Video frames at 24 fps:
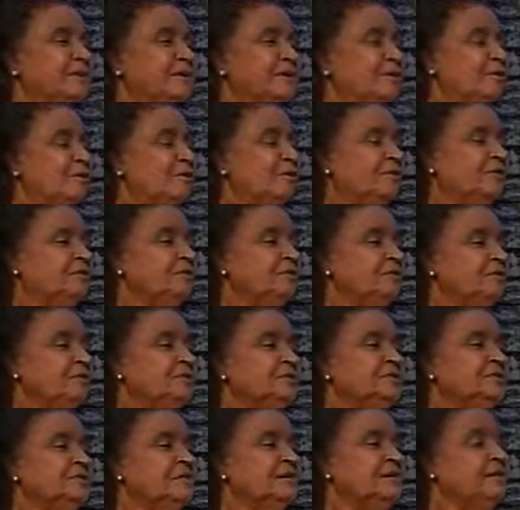involved in
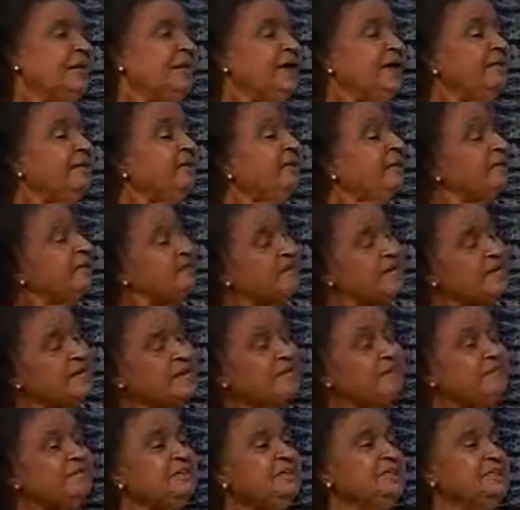those, and they have this
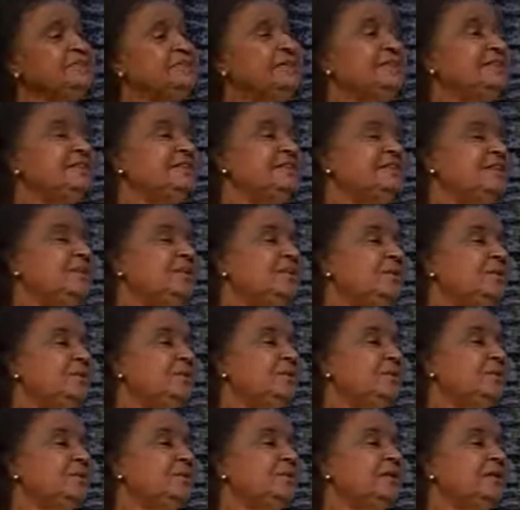activity center. They go
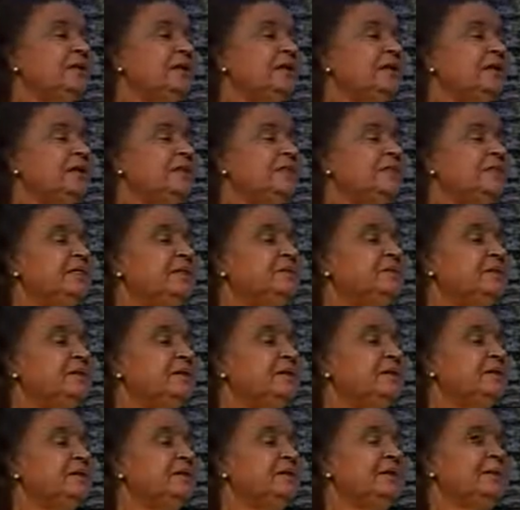there and they
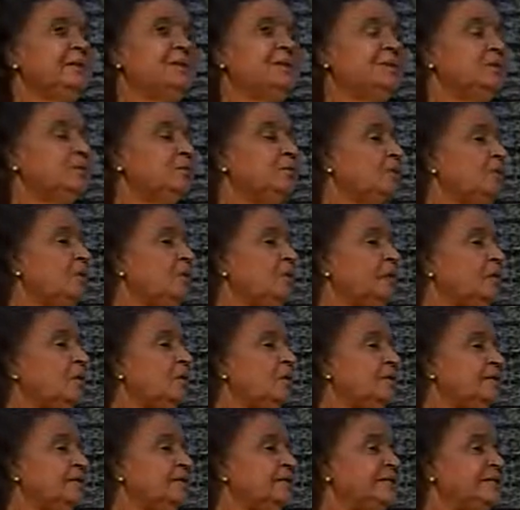spend till about 12
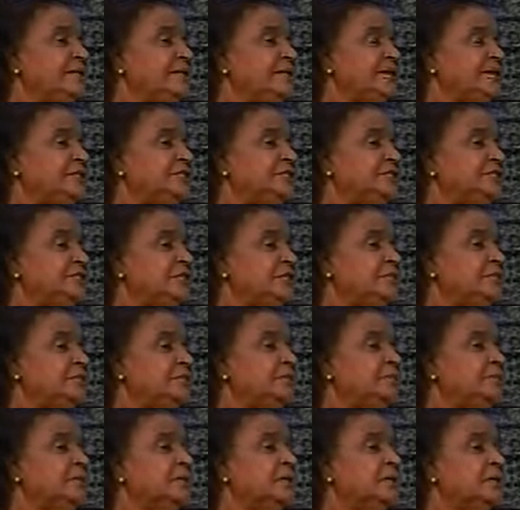o'clock, till their lunchtime.
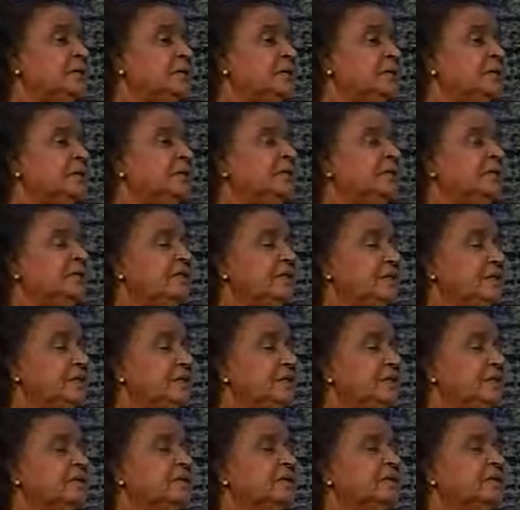They are
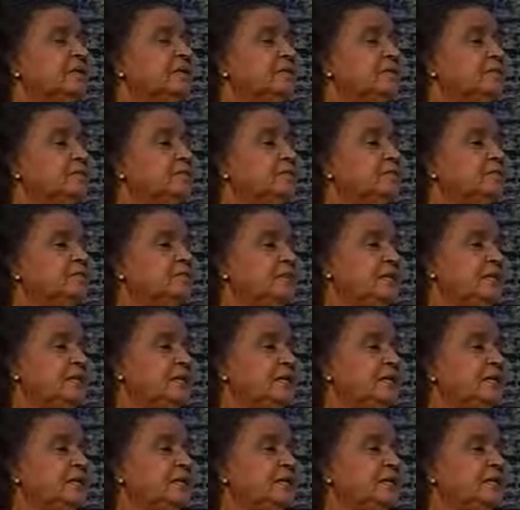there, so they are
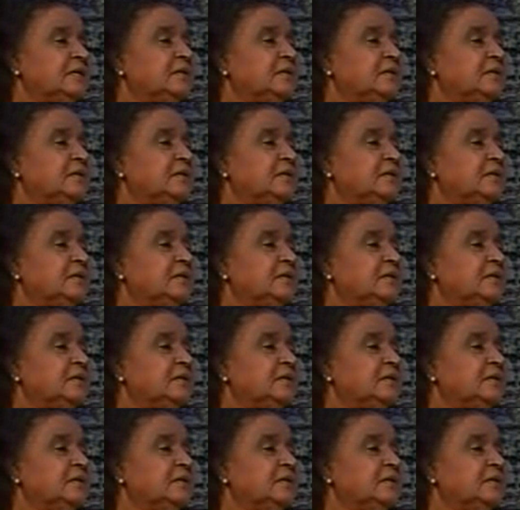entertained.